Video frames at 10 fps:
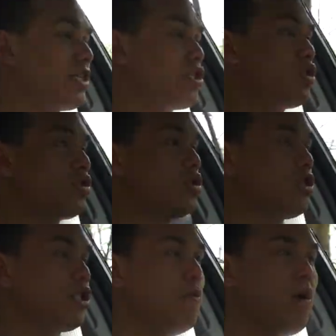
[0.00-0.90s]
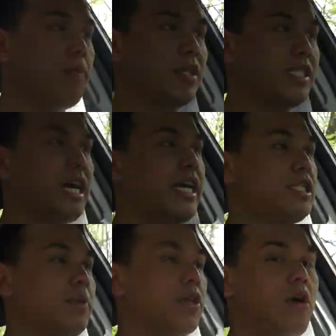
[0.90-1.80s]
it's somewhat
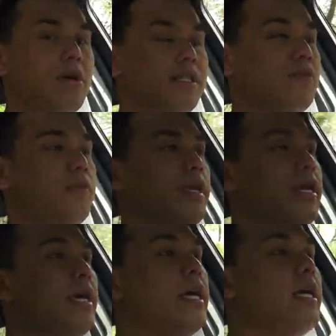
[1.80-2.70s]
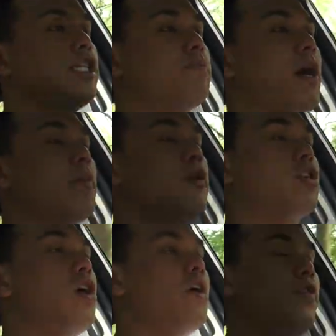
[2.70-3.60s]
precise, but the car doesn't really inspire
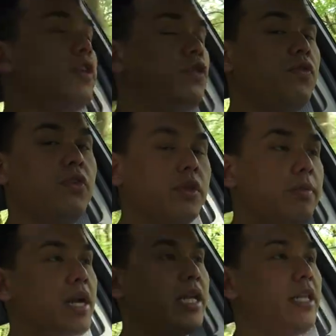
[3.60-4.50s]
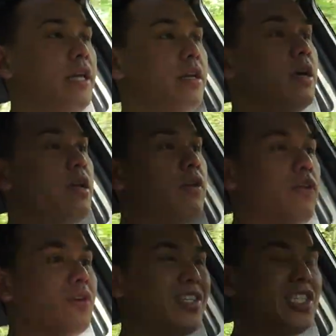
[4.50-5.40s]
much confidence. You feel the body lean, you
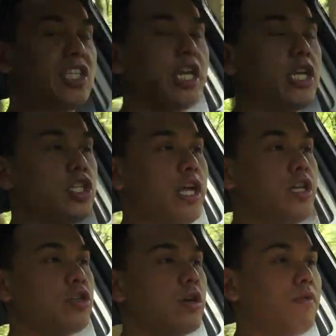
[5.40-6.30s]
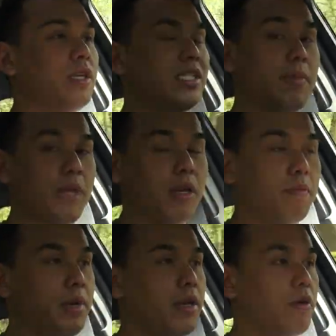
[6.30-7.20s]
feel the skittish nature of the
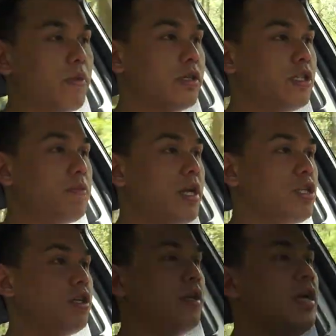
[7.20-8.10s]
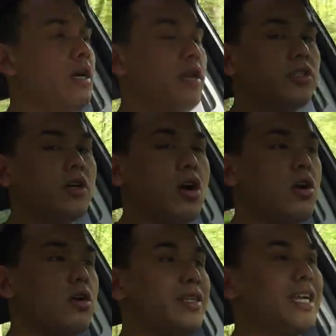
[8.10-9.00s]
semi-independent rear suspension, and this
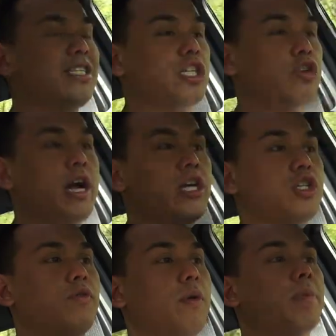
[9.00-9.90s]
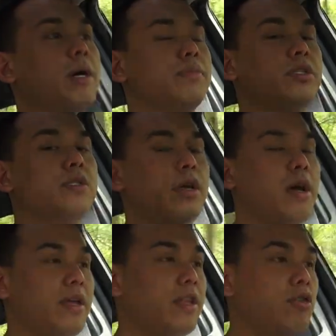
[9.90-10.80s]
car tends to crash over bumps
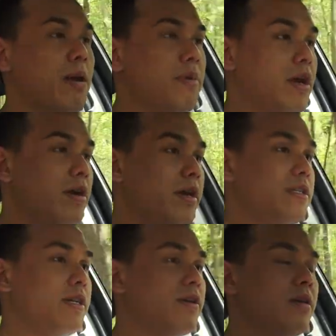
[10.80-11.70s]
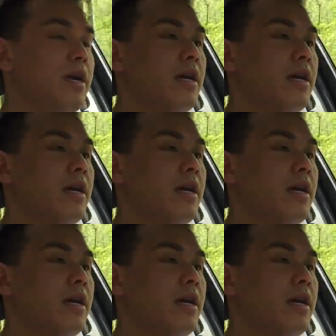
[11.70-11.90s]
uh, in the crappy areas here